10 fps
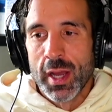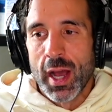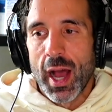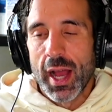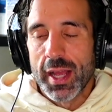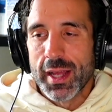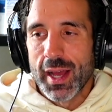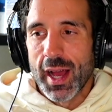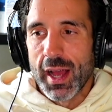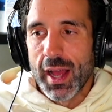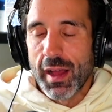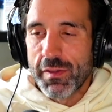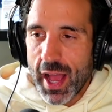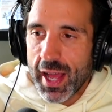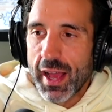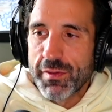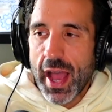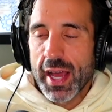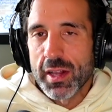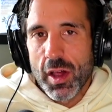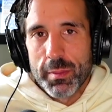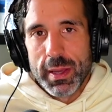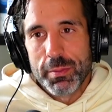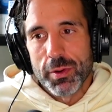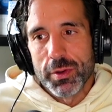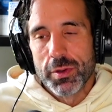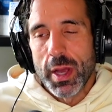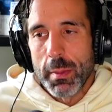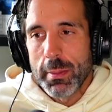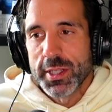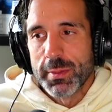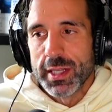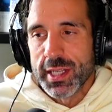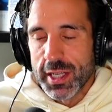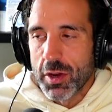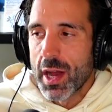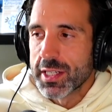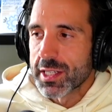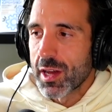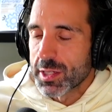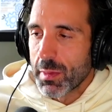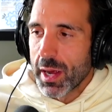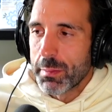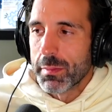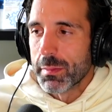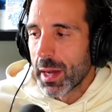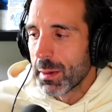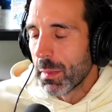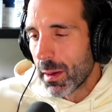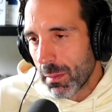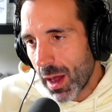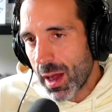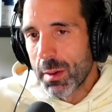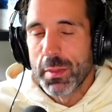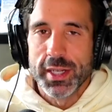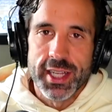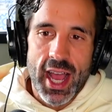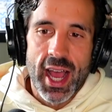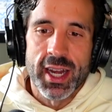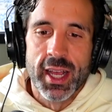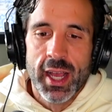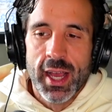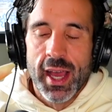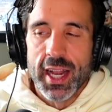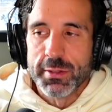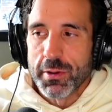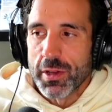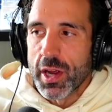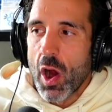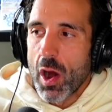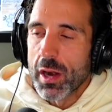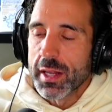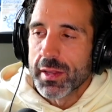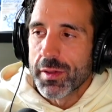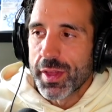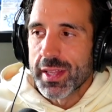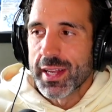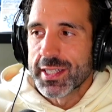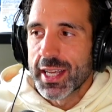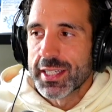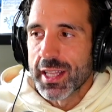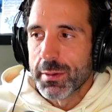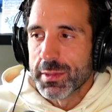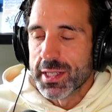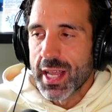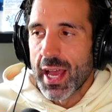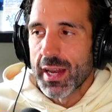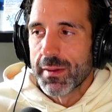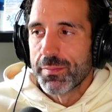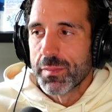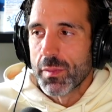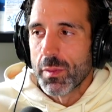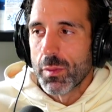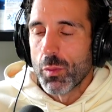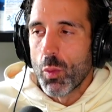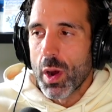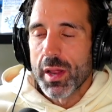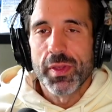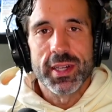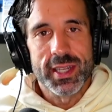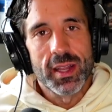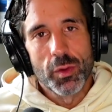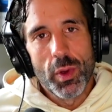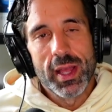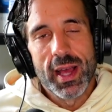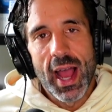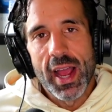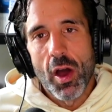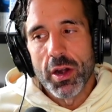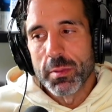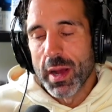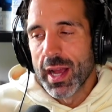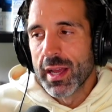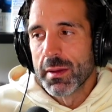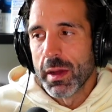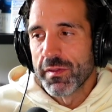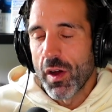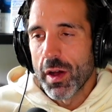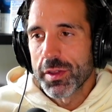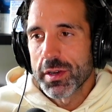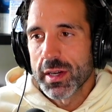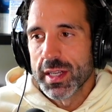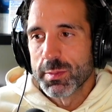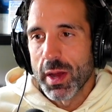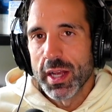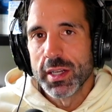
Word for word: I, I I've had, I've had a lot of people who come up to me and say, you know, I just lost my, my, my mom, my dad, and it's been really hard. And the thing that I say to them is that one of the things that the way that I honor my, my father is by